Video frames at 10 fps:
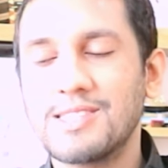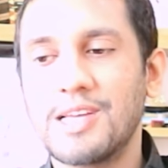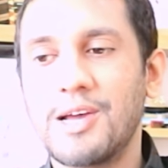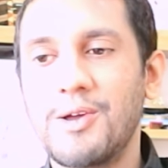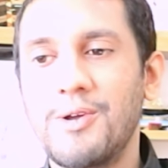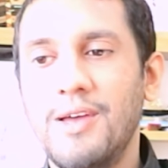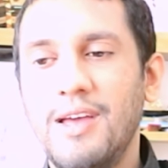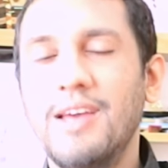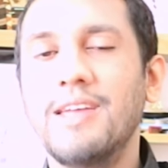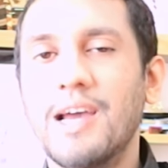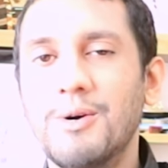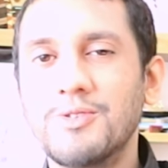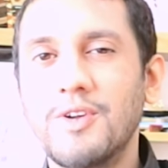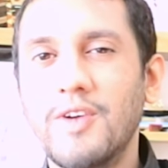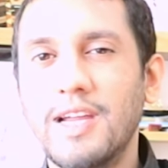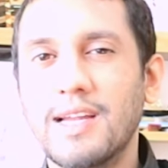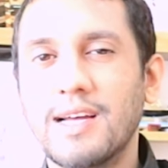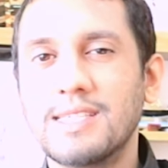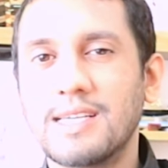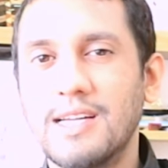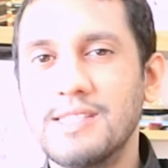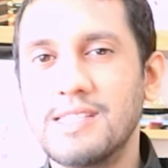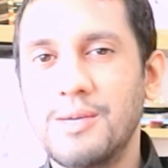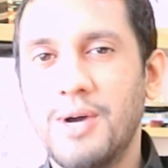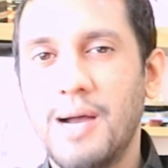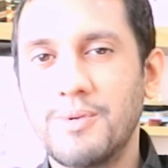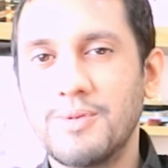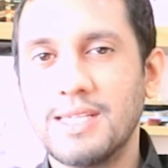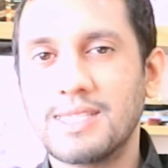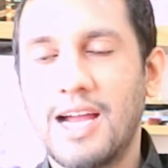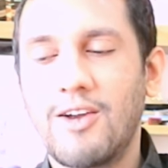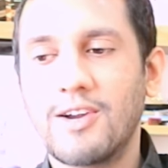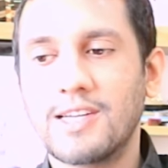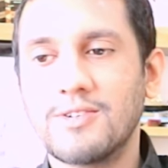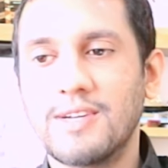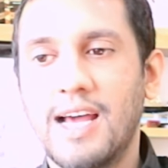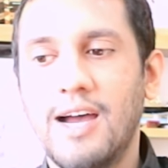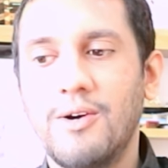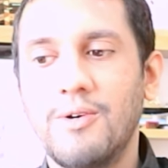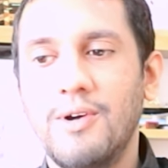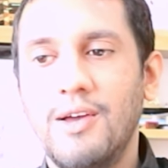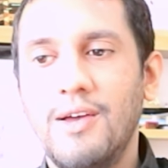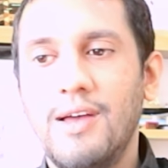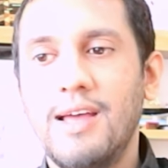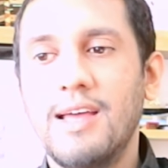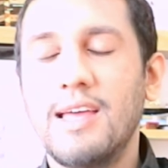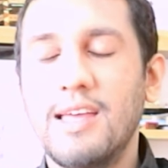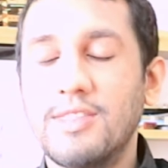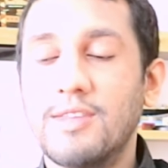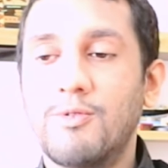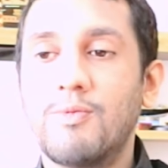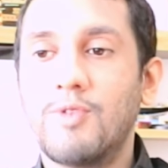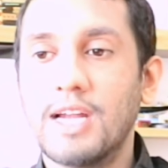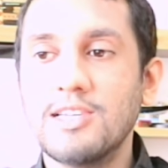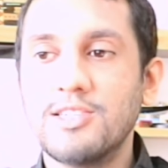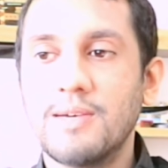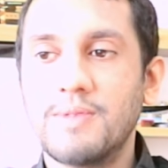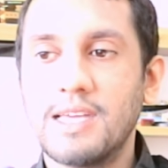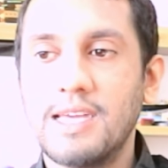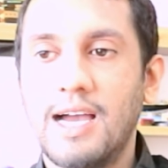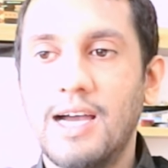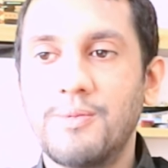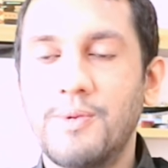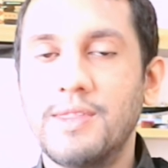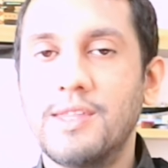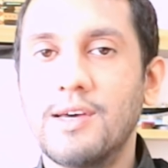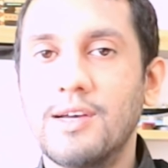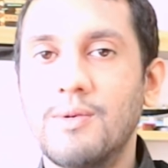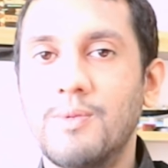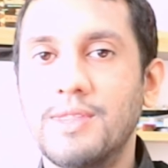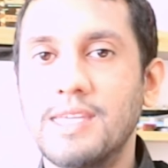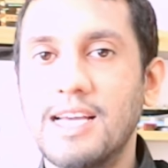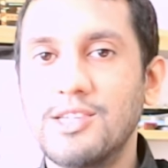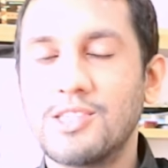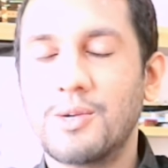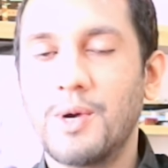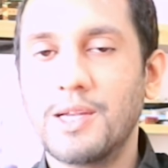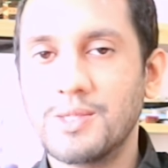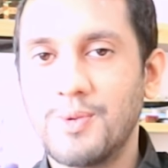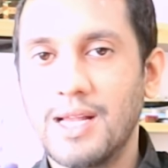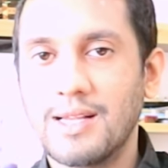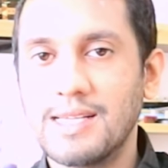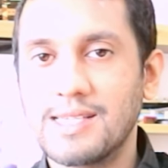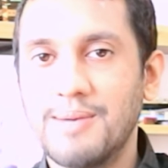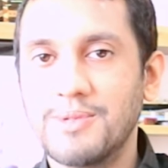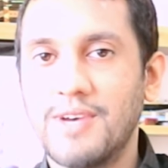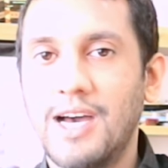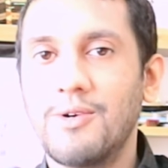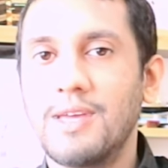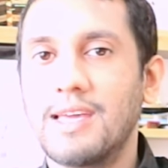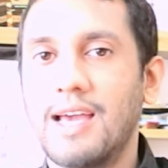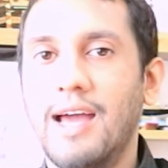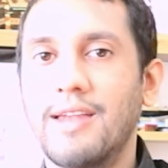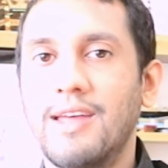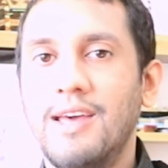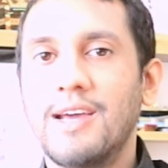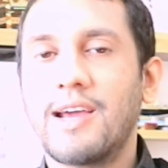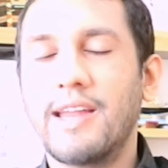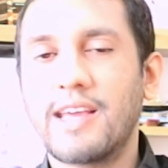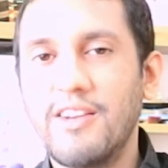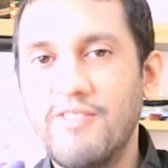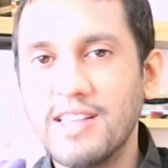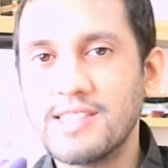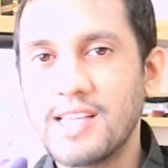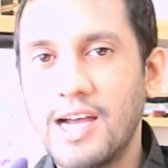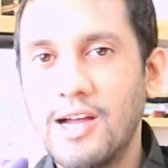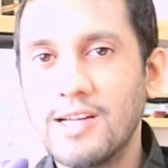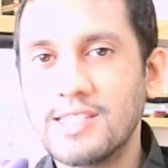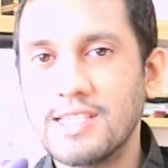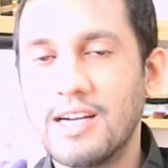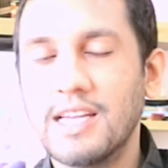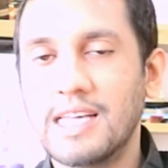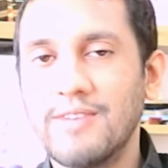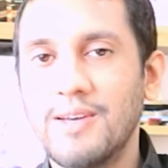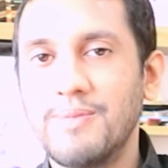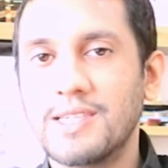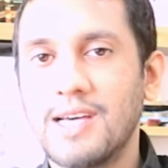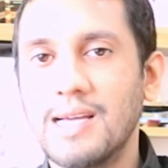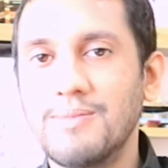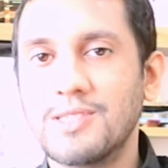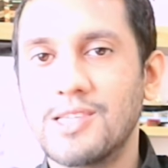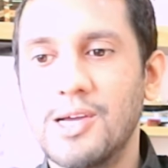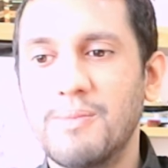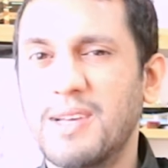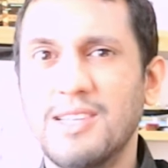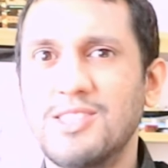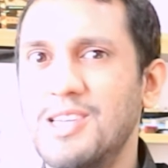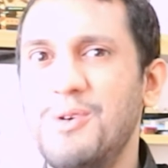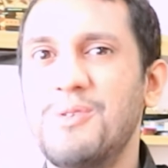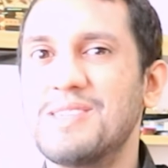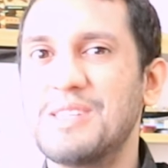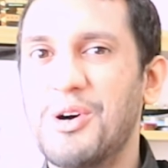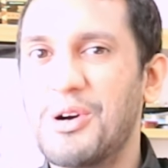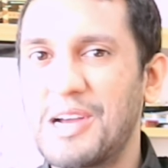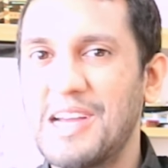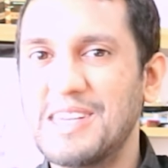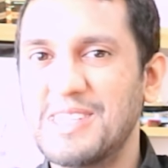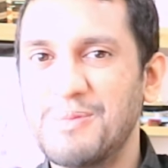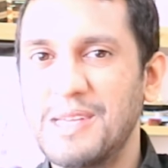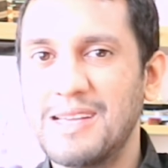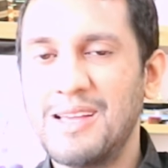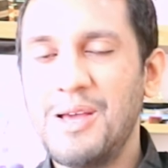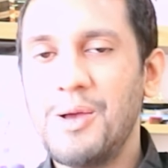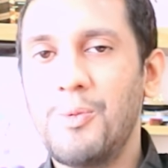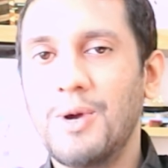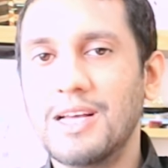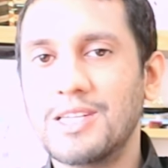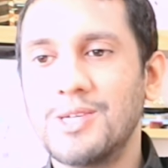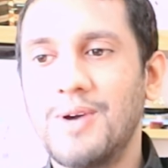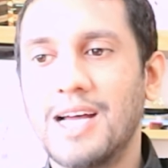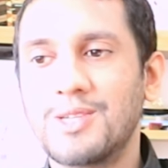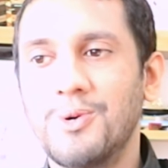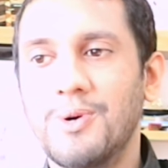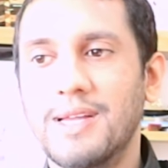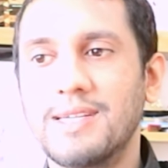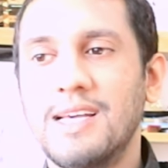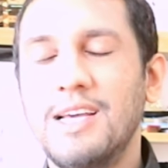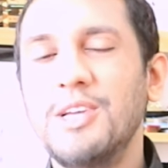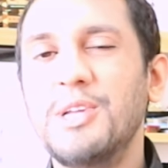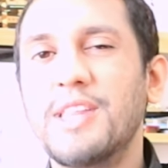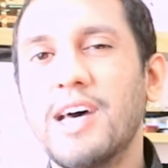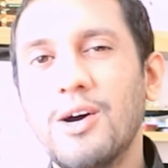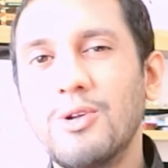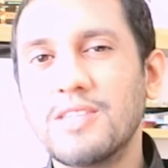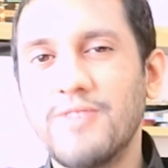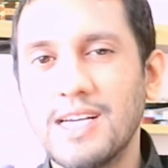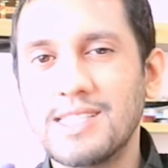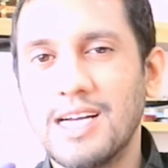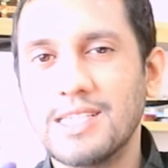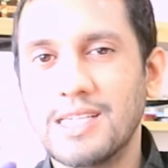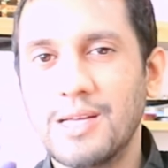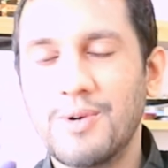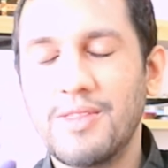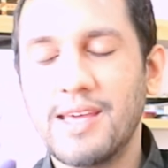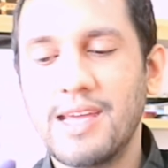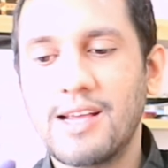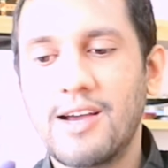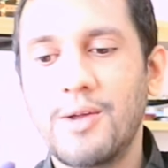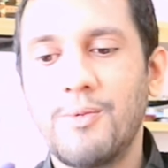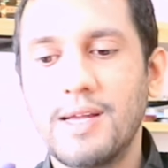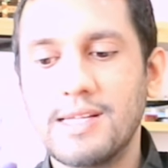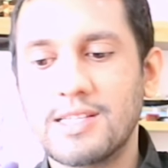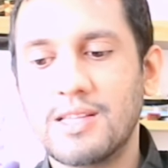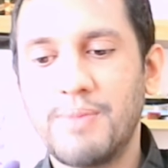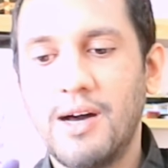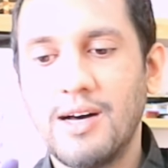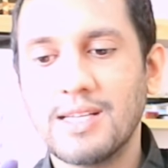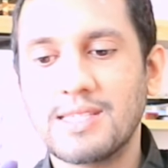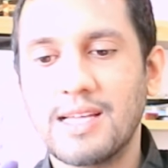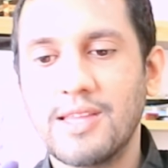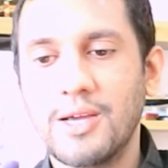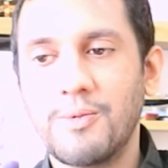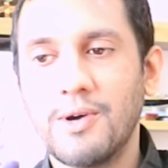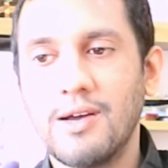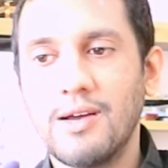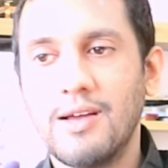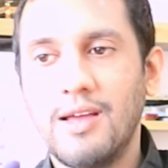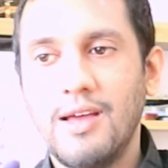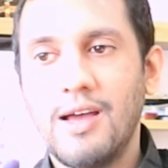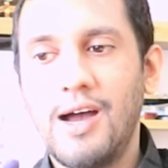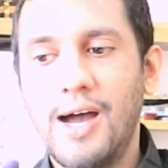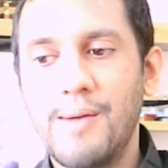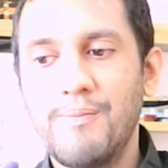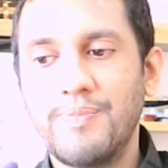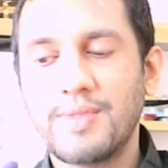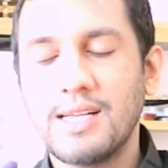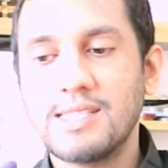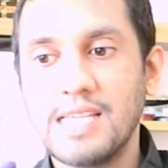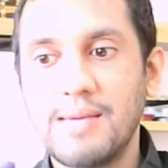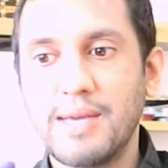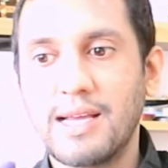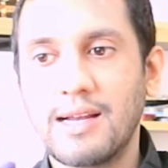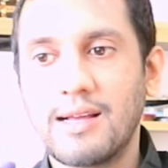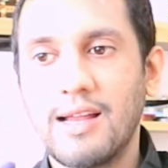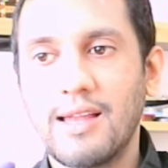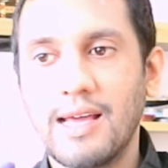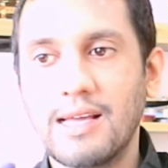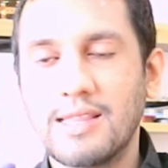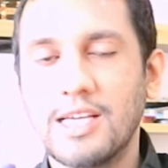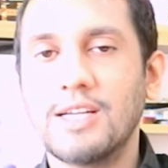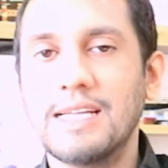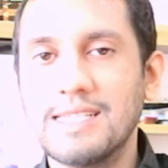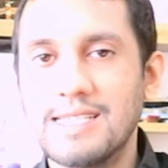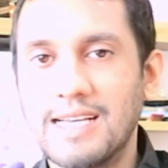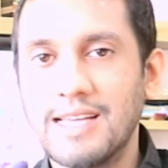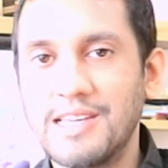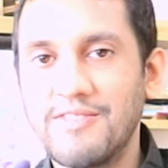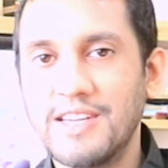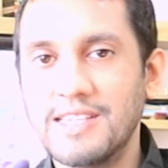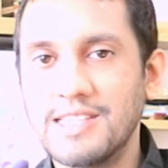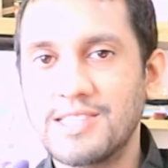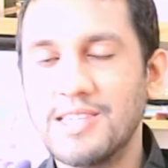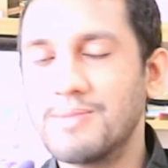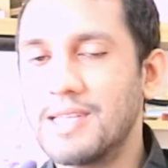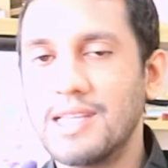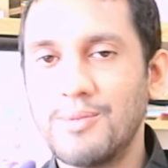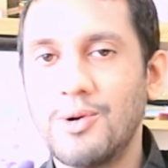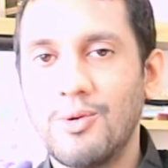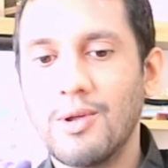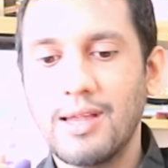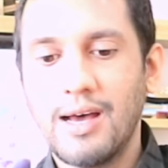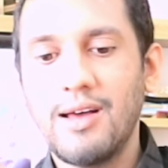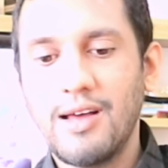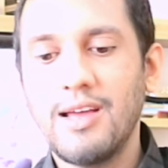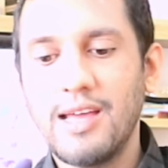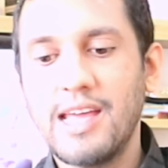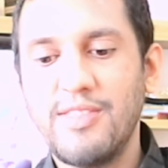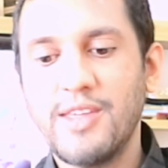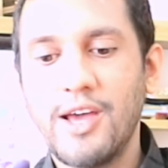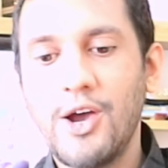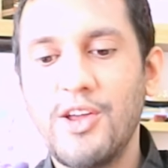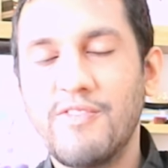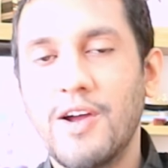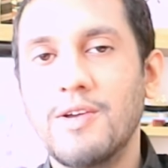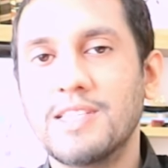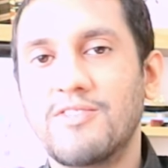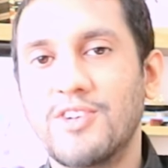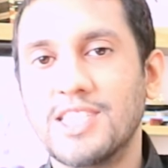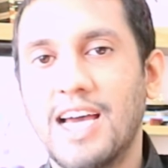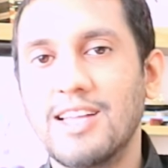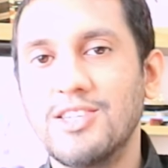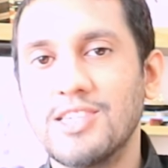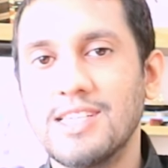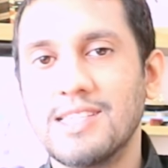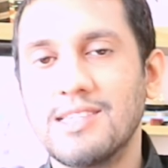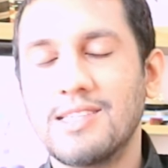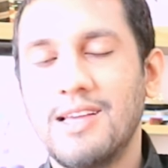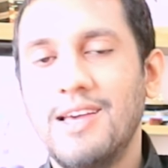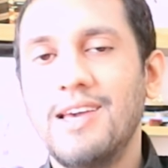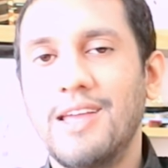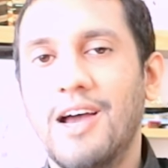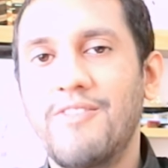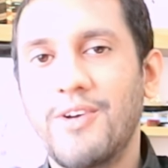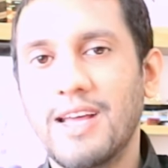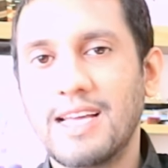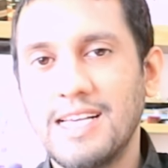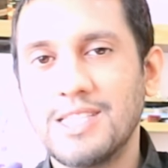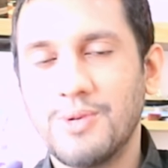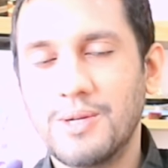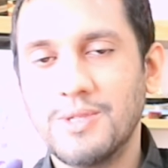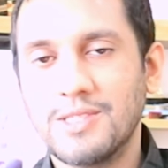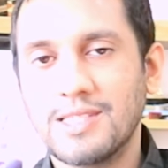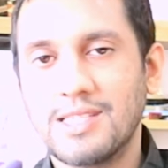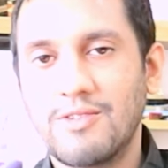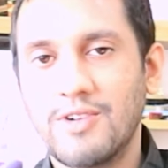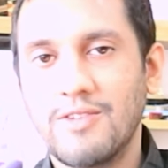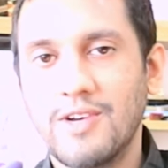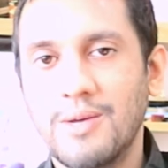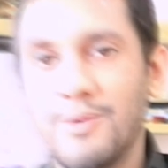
So yeah, it was really, really nice to kind of see what happened with his character, and how the relationship that he had with the with the Ancient One as well, in terms of how he can kind of convince her to kind of give him the time stone, because she was not going to be willing to at all. And you know, that whole device actually, when they kind of went into the past and they were um, seeming like they could easily get the Infinity Stones, but then they were all in their own various different challenges, and yeah, I feel like his one was just done really, really